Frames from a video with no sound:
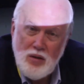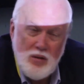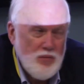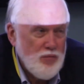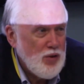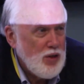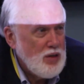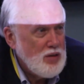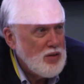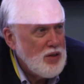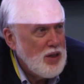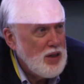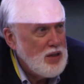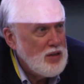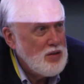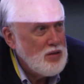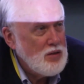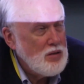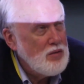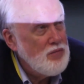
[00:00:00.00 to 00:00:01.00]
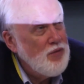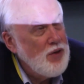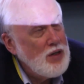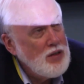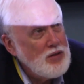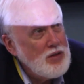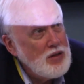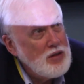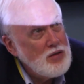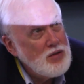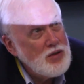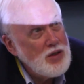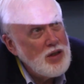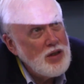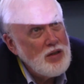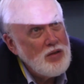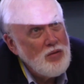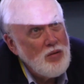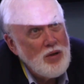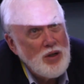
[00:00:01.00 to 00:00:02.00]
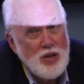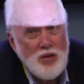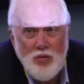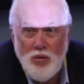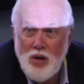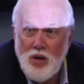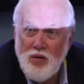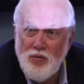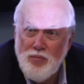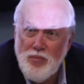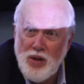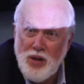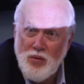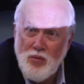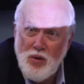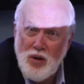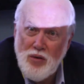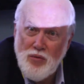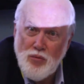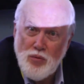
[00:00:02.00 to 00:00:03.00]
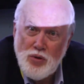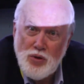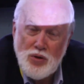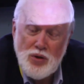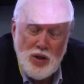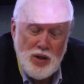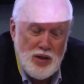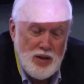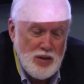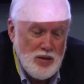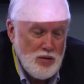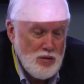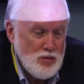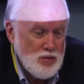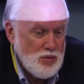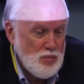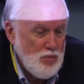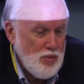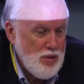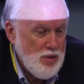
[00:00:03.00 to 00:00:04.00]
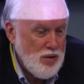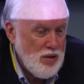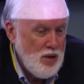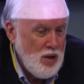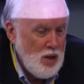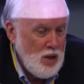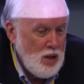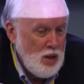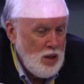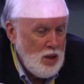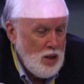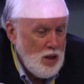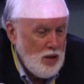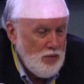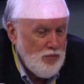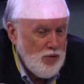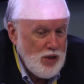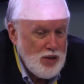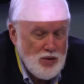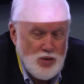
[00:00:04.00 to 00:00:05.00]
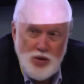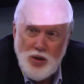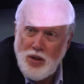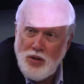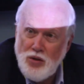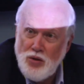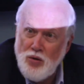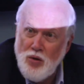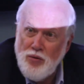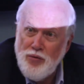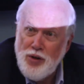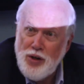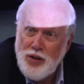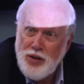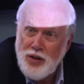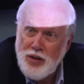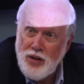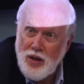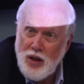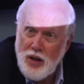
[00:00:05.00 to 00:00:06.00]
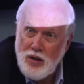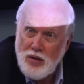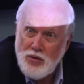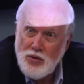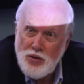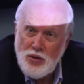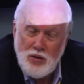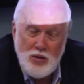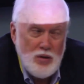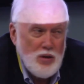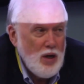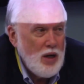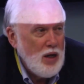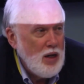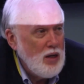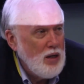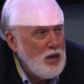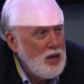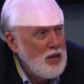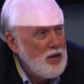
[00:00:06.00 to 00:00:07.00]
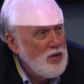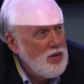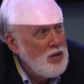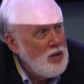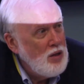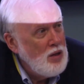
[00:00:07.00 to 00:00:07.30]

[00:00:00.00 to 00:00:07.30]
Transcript: On Valentine's Day 2012, my wife was diagnosed with advanced staged ovarian cancer, and